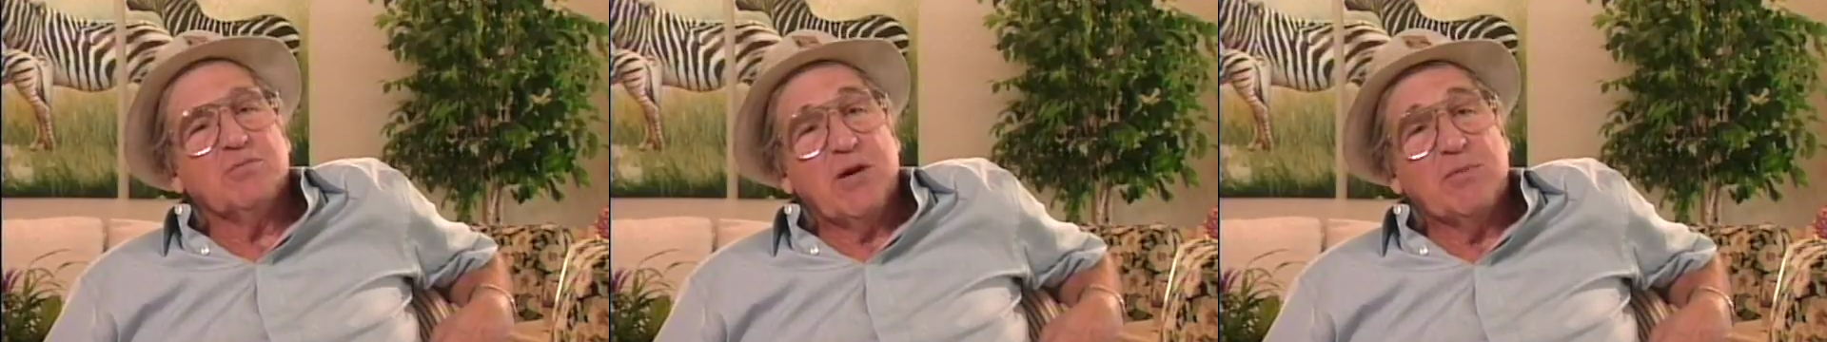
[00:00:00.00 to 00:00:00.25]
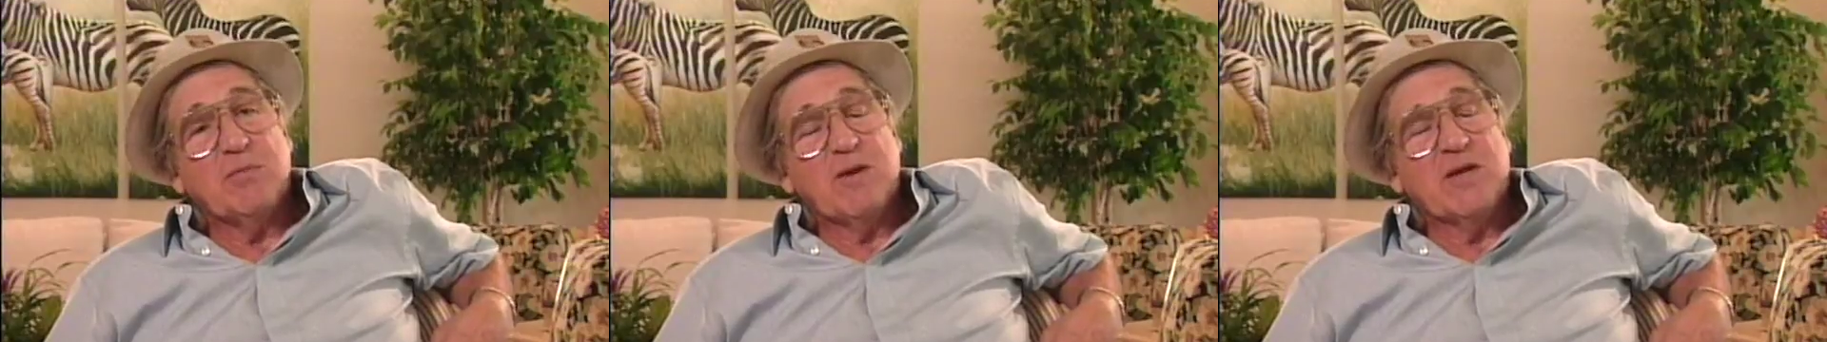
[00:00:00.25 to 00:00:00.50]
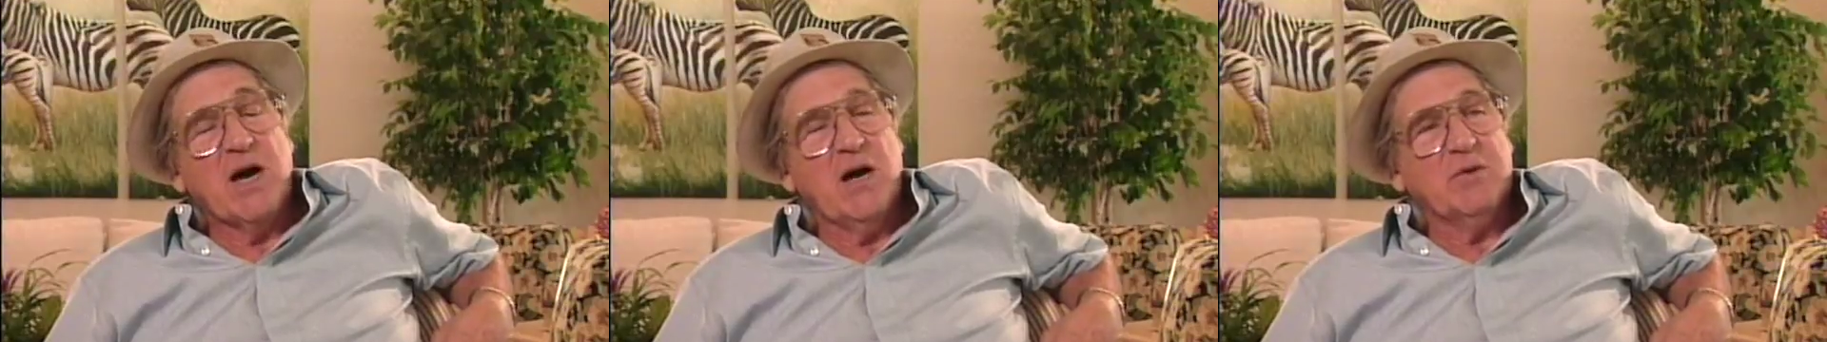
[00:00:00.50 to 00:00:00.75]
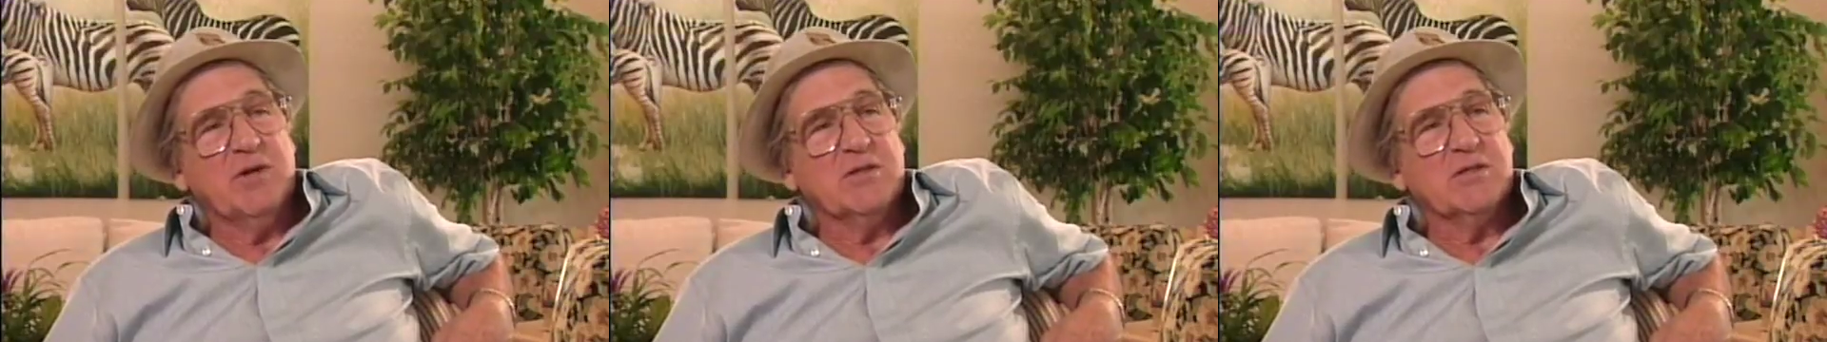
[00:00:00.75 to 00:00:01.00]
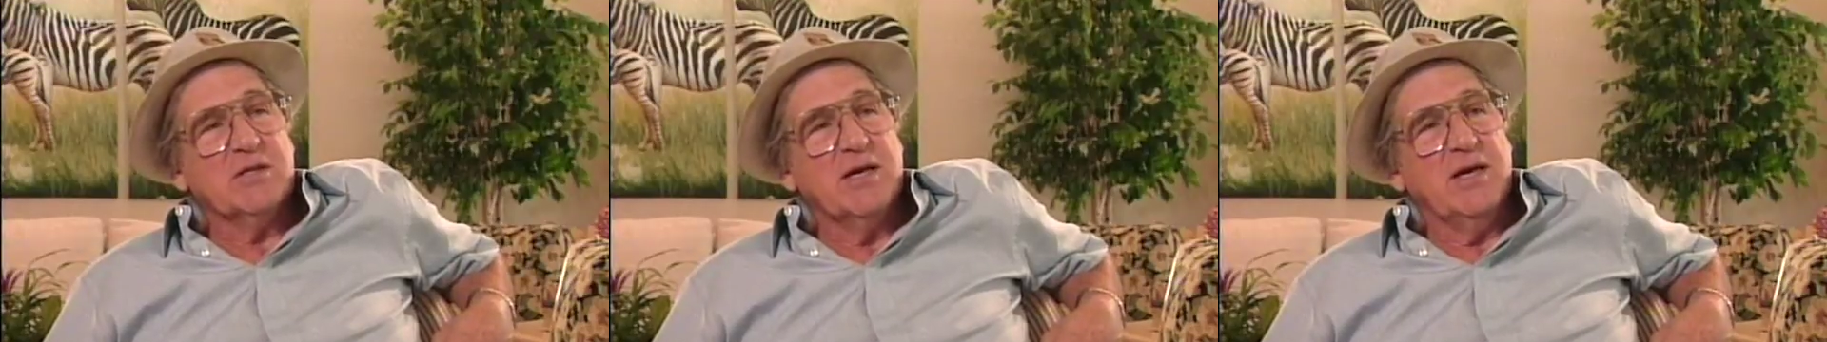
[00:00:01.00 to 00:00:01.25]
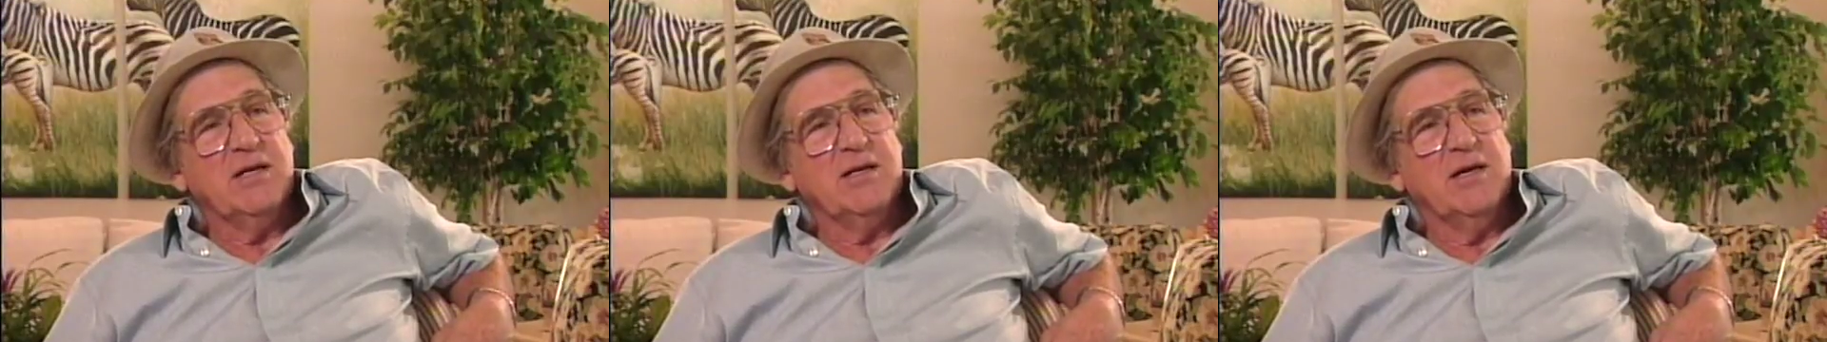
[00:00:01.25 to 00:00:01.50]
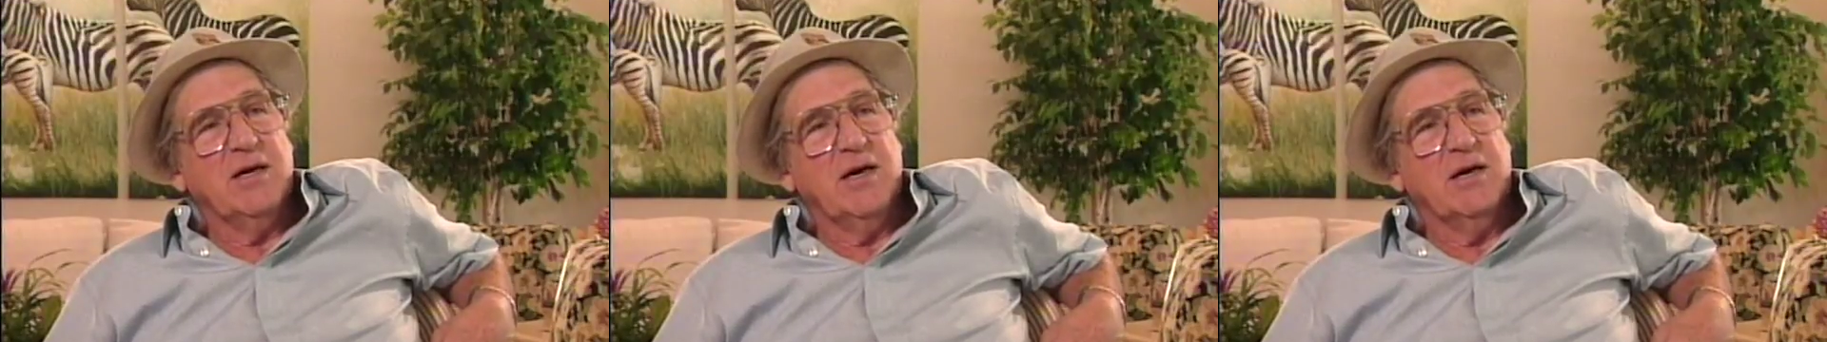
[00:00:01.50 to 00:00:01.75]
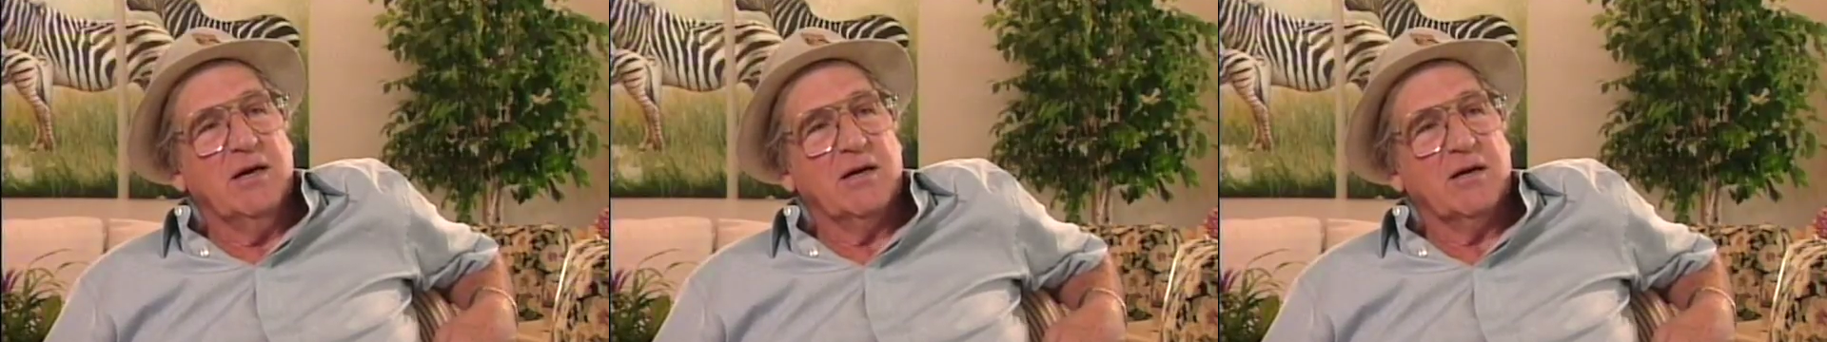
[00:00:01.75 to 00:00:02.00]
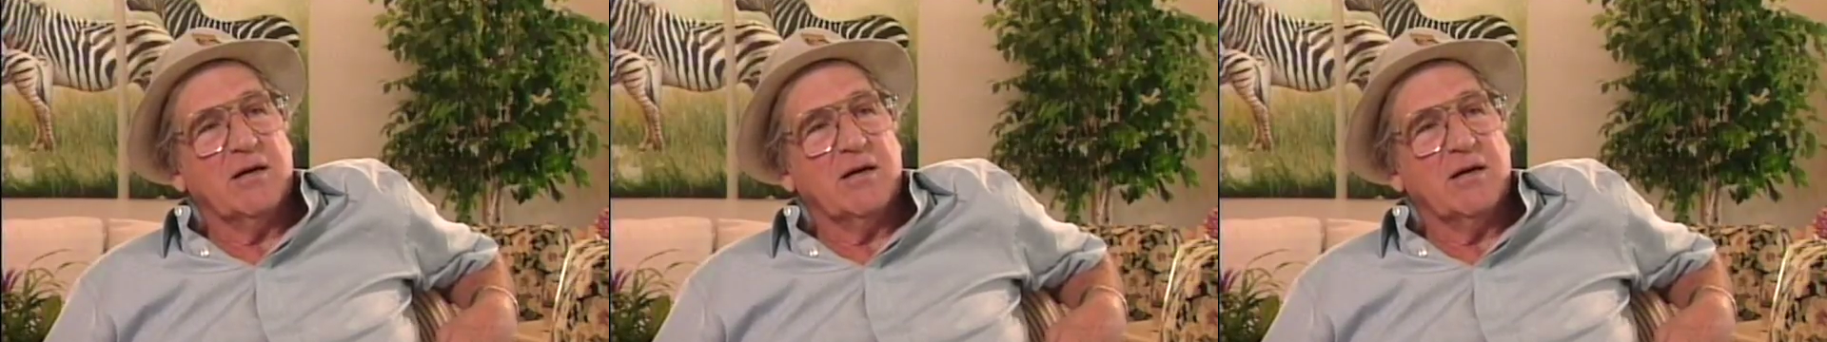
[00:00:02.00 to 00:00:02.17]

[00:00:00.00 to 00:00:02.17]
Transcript: probably communist. And uh,